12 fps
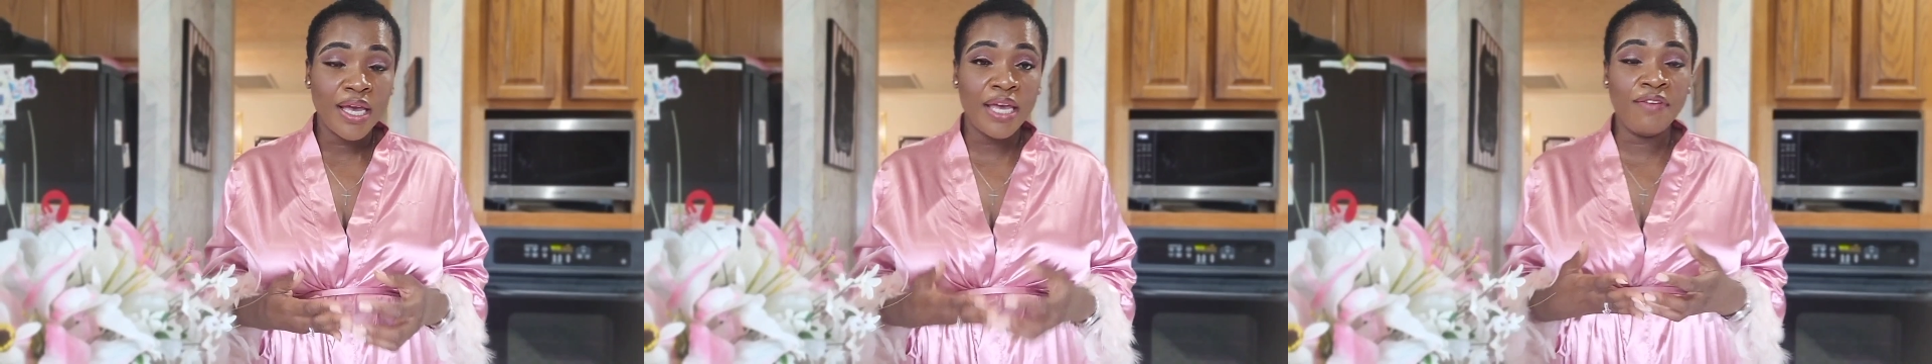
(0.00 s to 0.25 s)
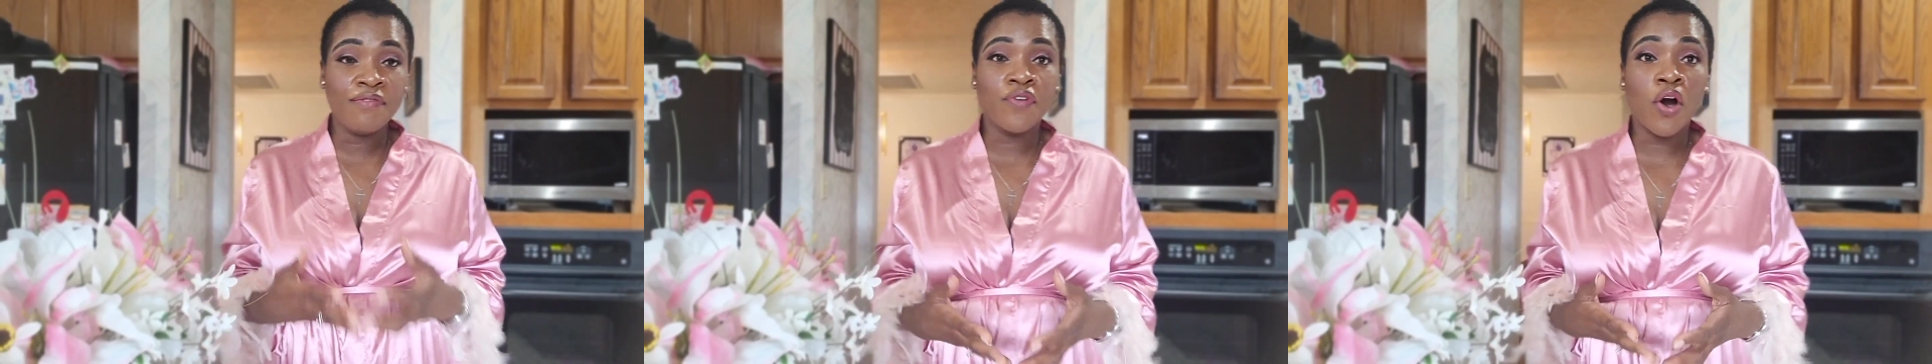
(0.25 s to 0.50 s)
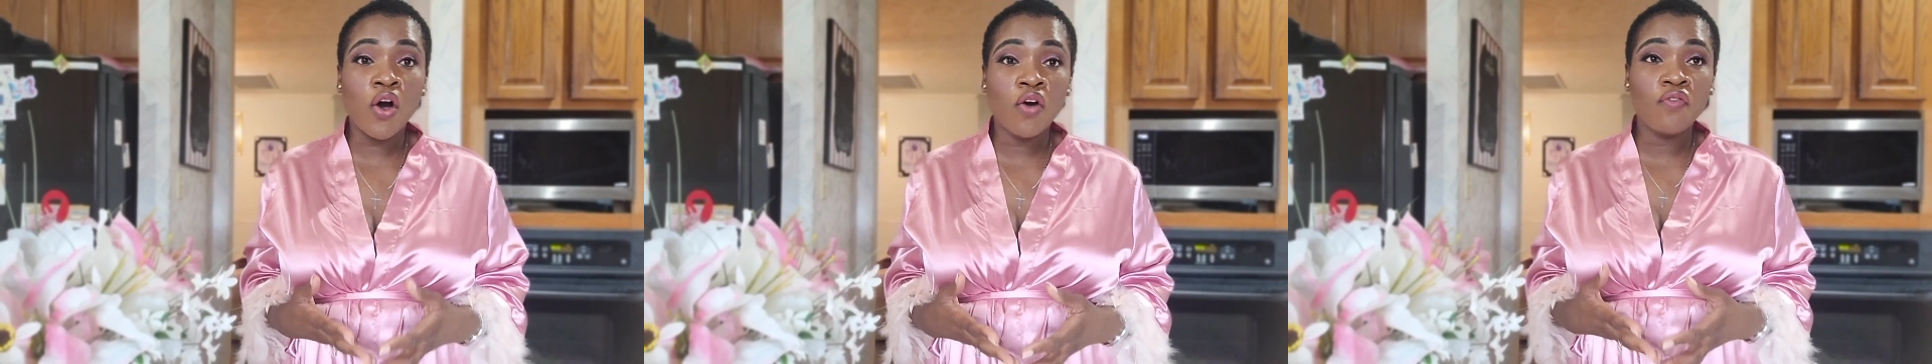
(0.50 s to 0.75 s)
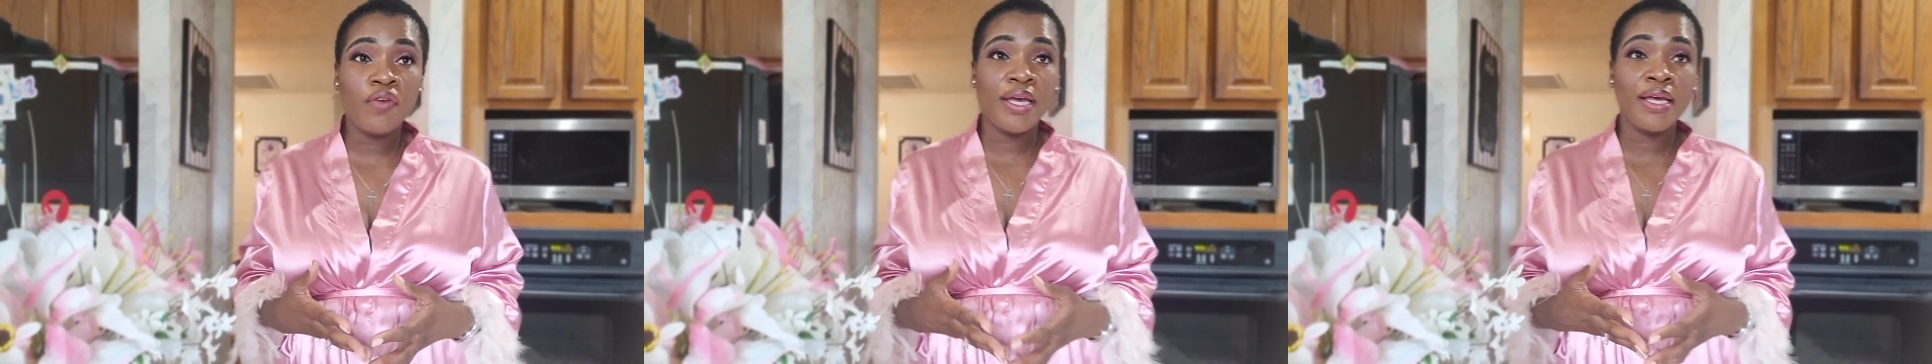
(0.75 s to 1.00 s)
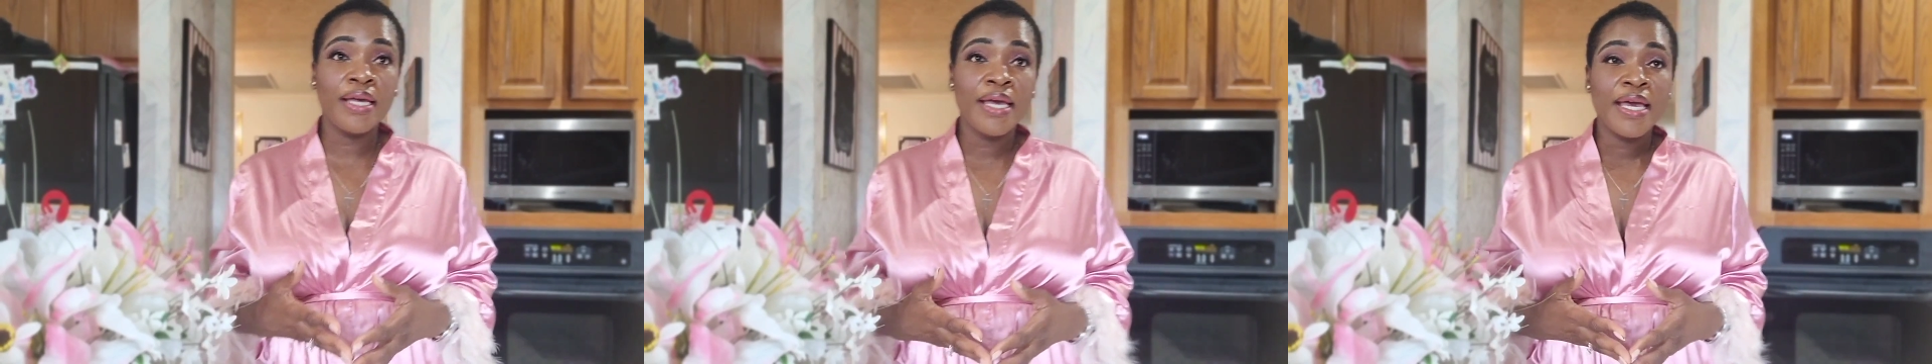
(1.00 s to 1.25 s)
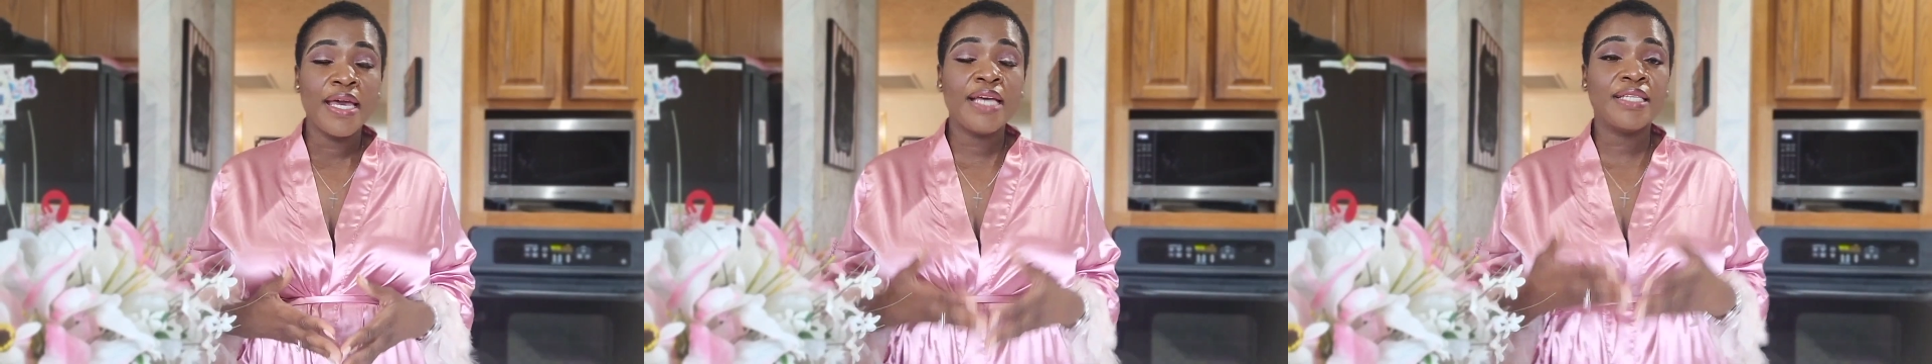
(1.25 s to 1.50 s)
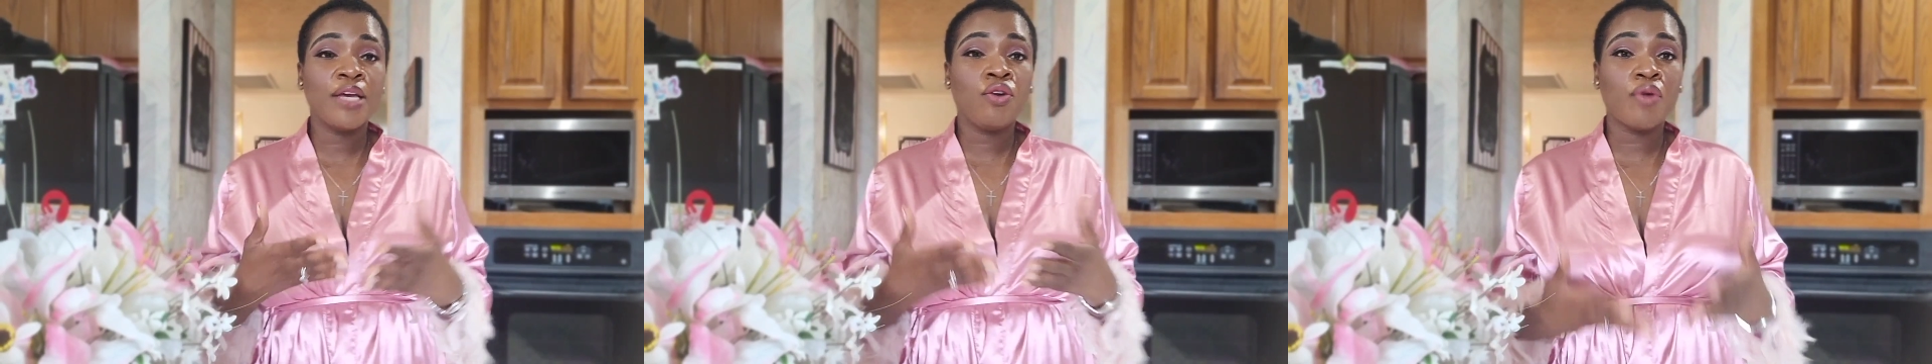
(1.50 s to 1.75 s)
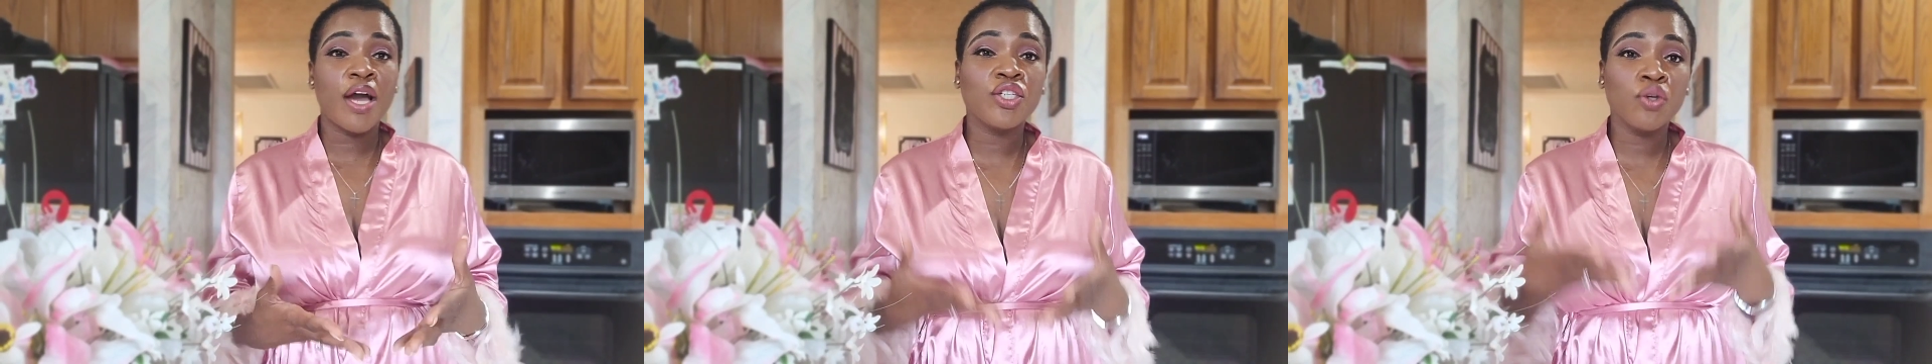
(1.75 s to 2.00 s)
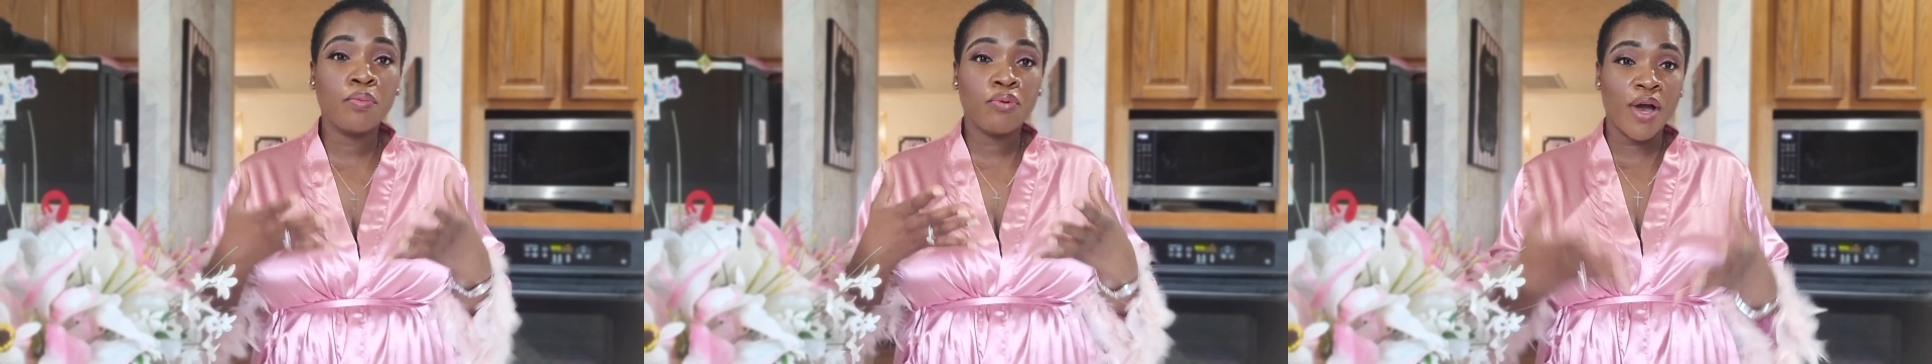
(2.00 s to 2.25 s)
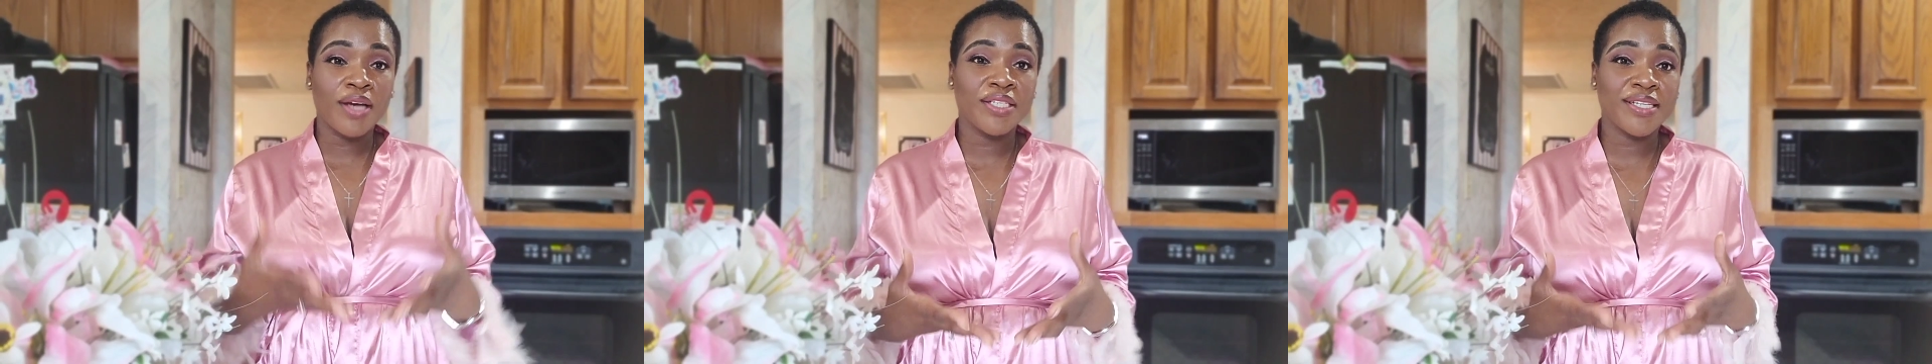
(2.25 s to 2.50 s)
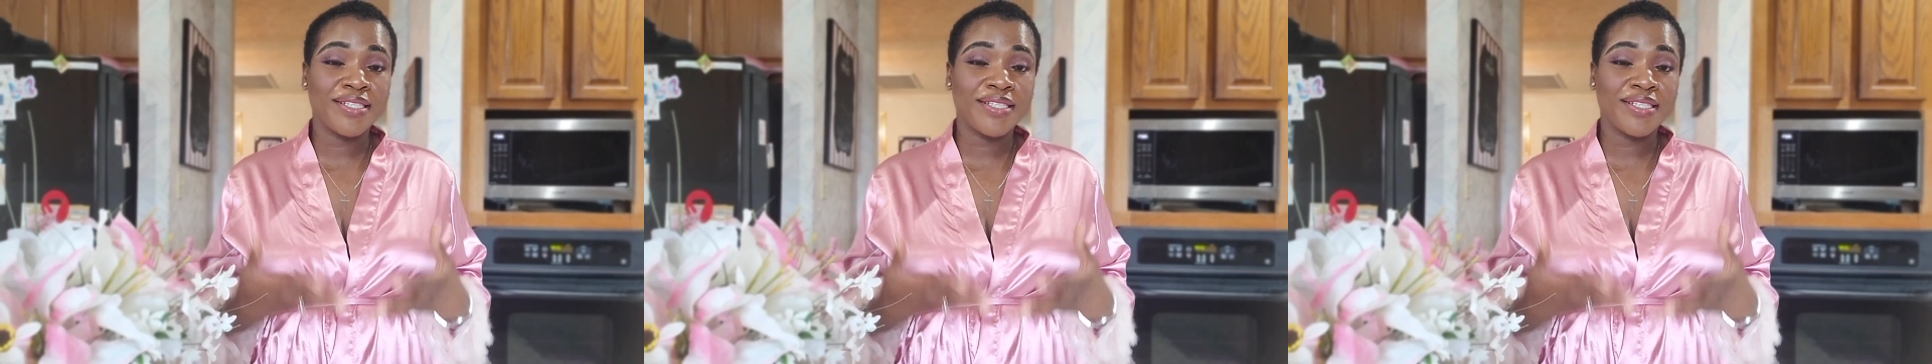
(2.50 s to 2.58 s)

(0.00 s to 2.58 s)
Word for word: Evolving is a gradual process